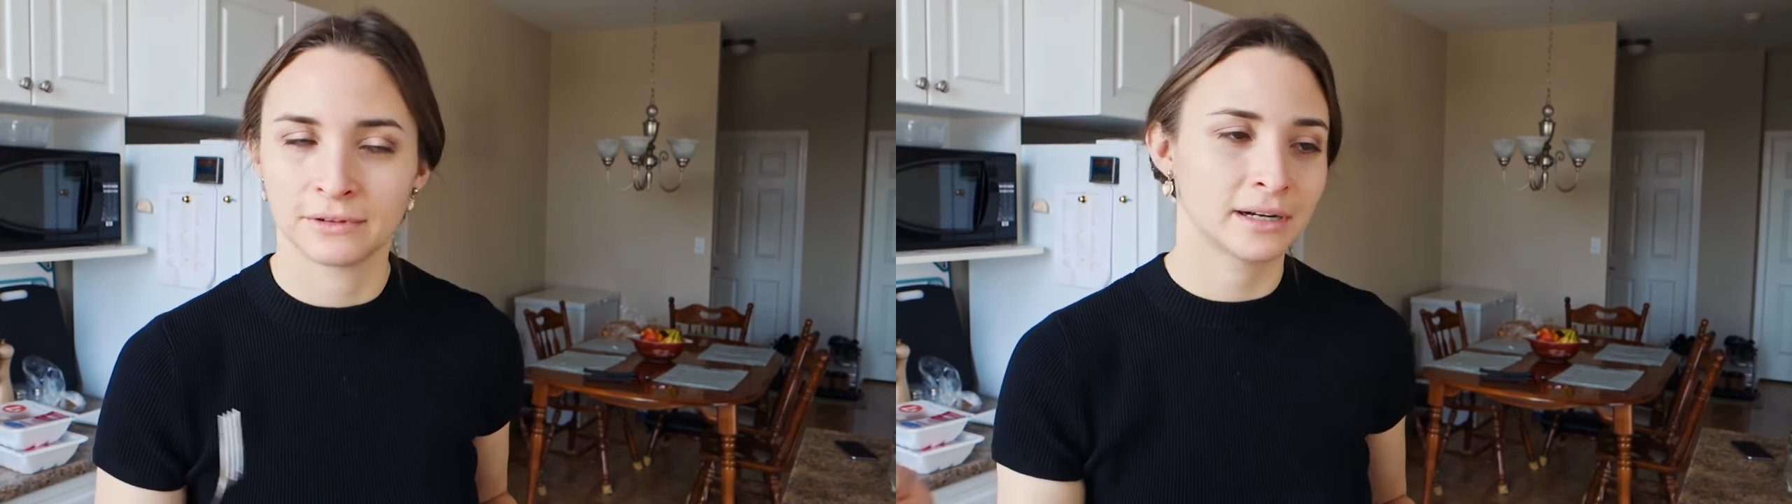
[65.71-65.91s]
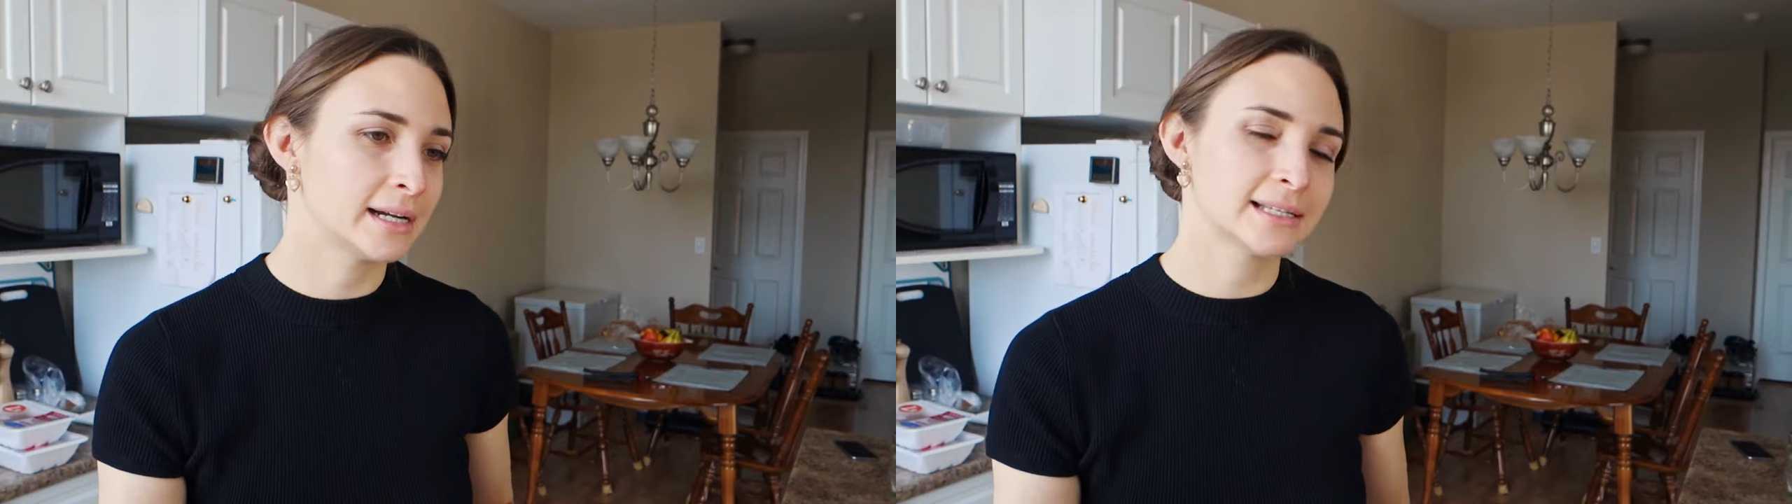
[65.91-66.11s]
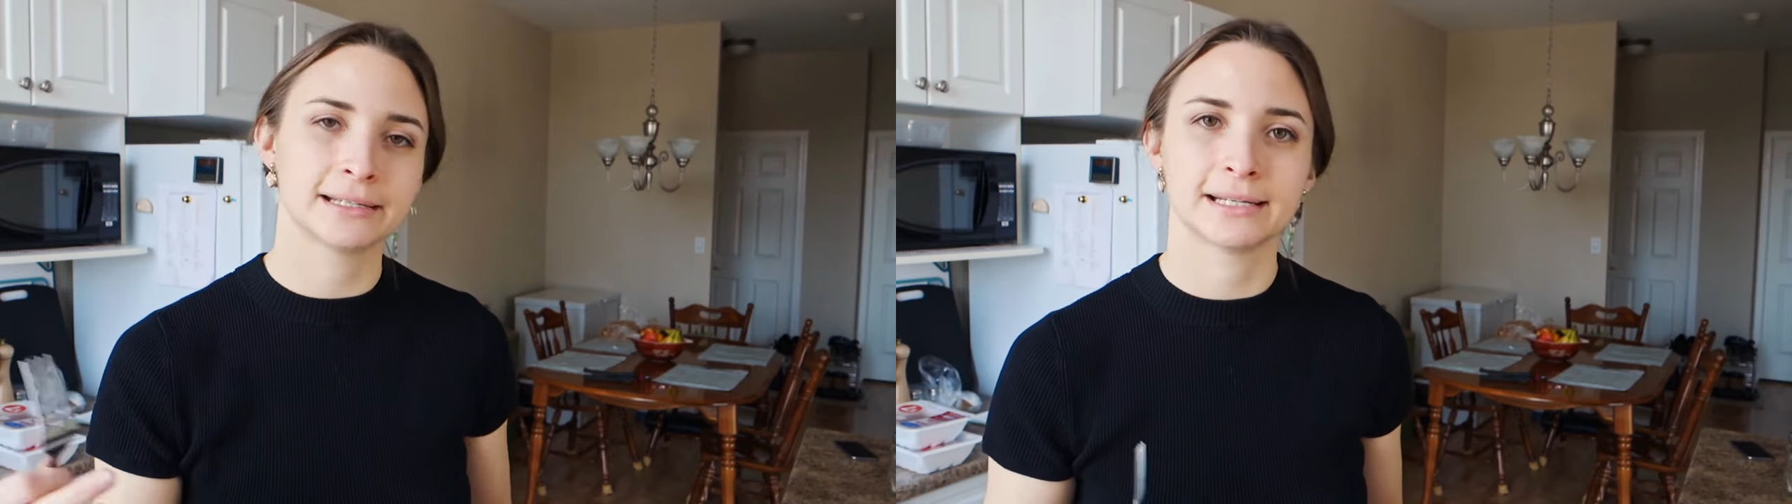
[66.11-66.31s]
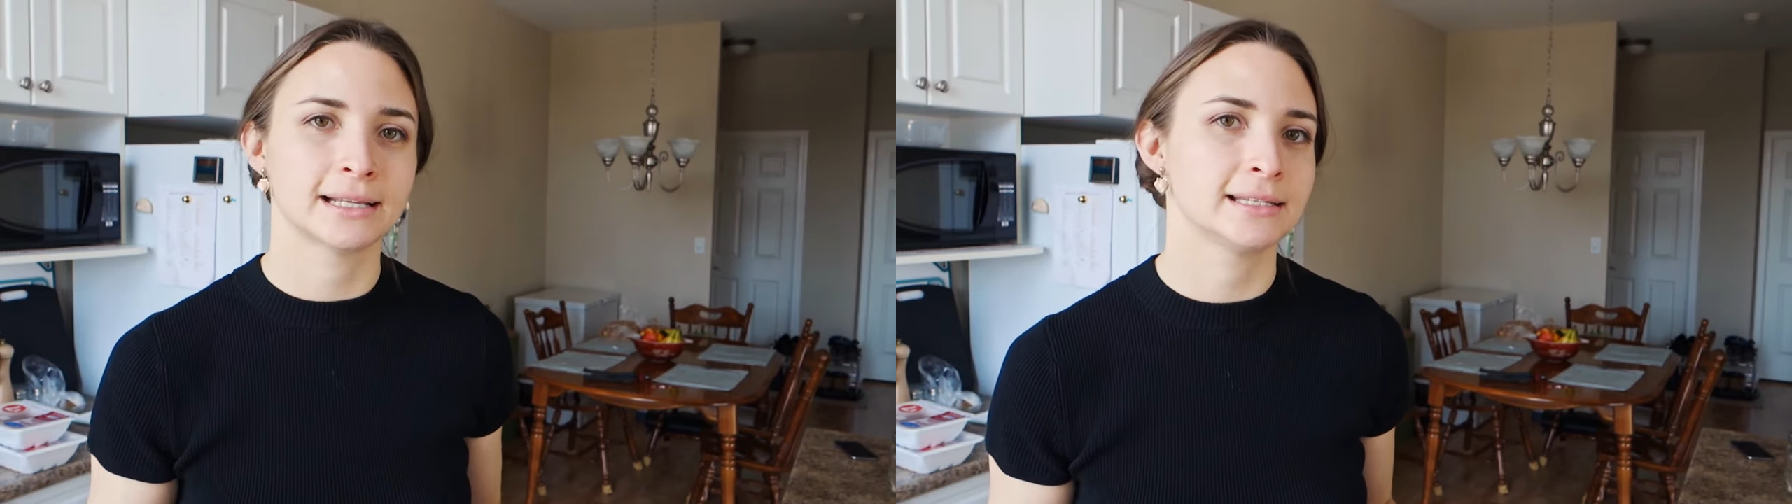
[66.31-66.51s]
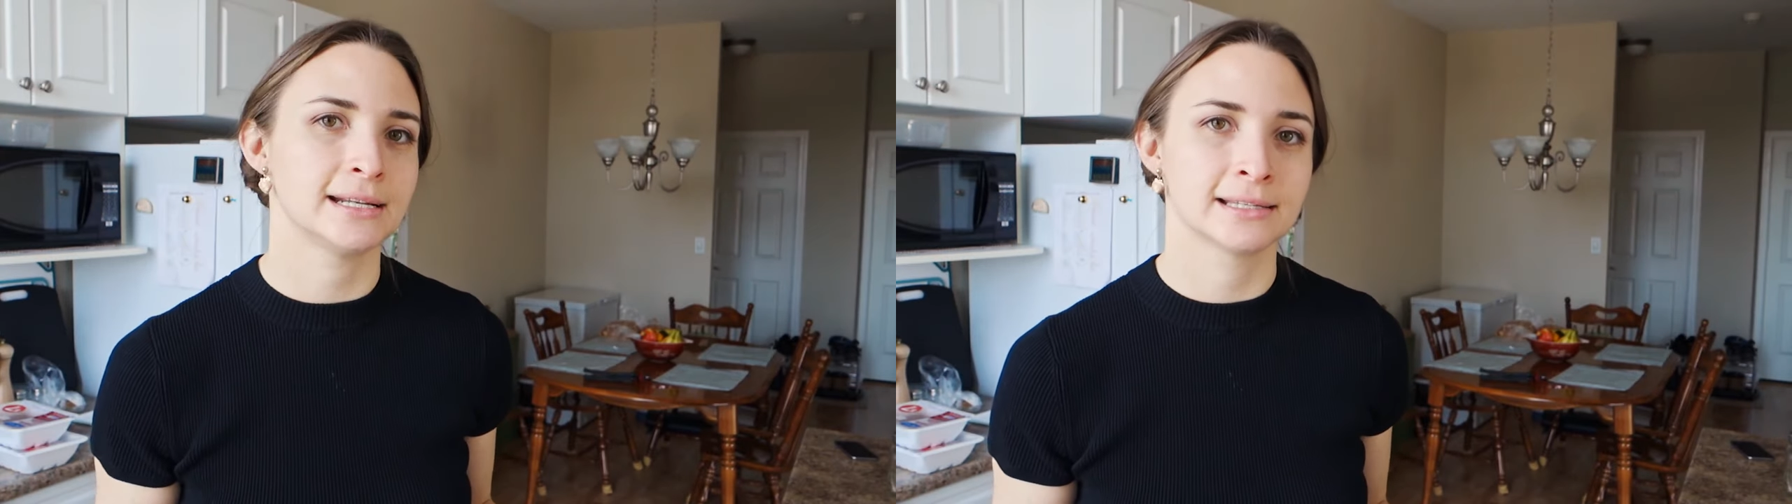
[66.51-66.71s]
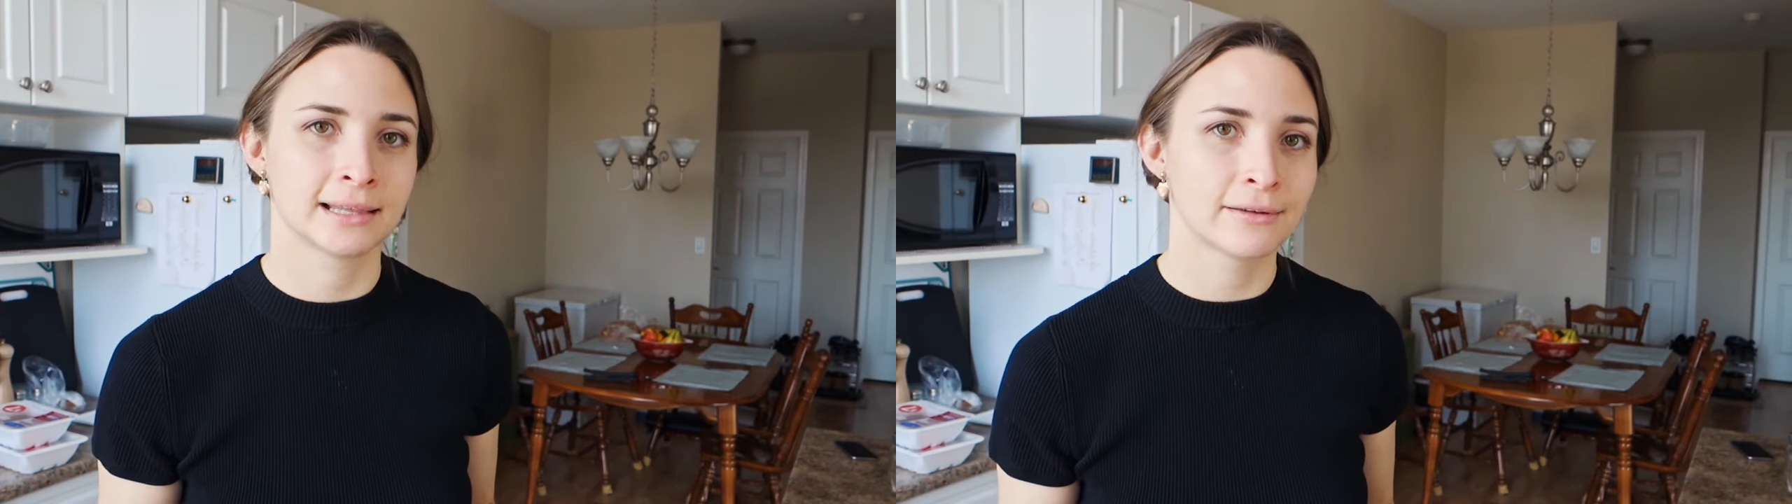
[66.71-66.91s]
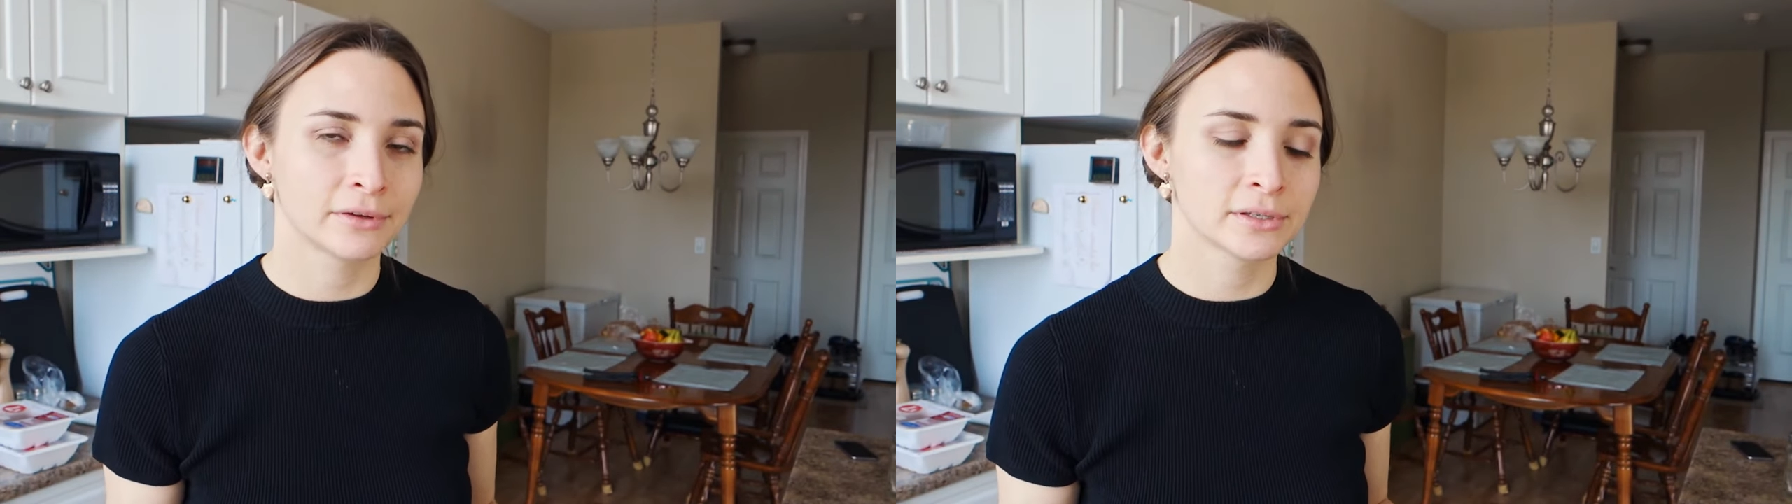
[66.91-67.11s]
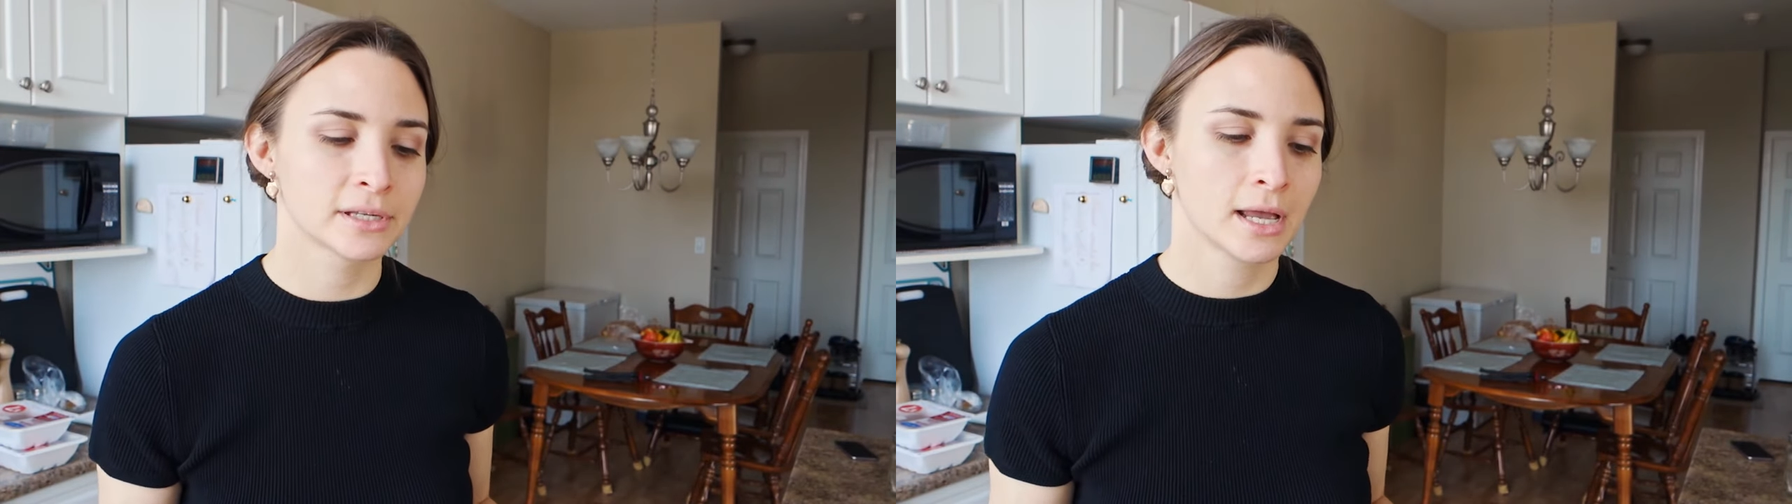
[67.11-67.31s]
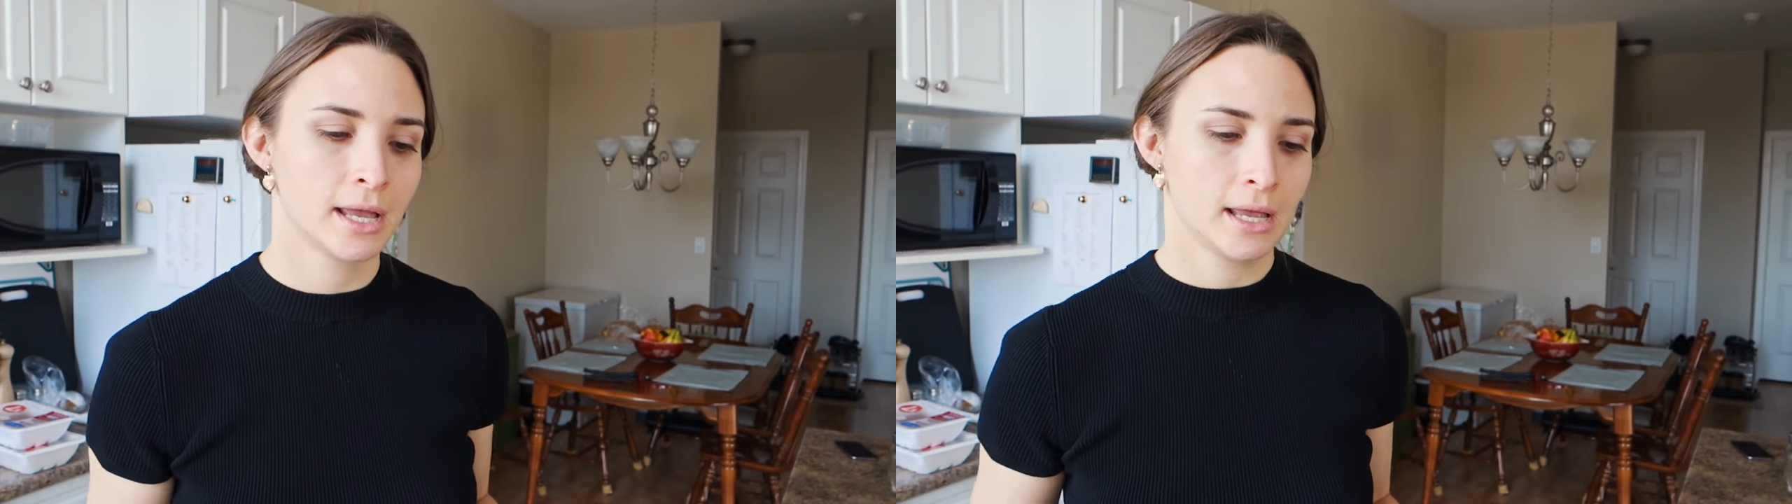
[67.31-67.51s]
various intensities and levels,